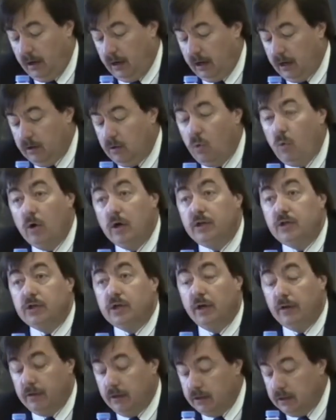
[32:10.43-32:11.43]
in
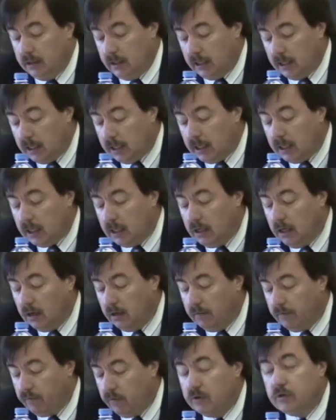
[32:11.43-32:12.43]
which the need
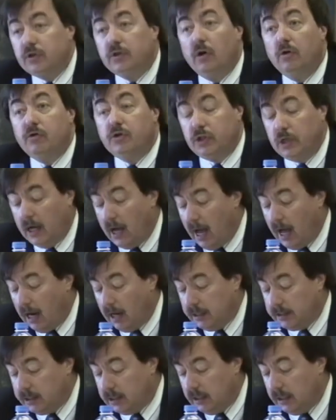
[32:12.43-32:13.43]
for
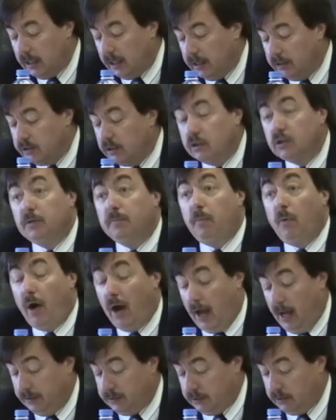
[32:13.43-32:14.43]
sociality is
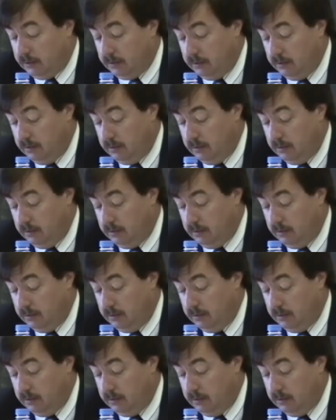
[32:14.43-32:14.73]
expressed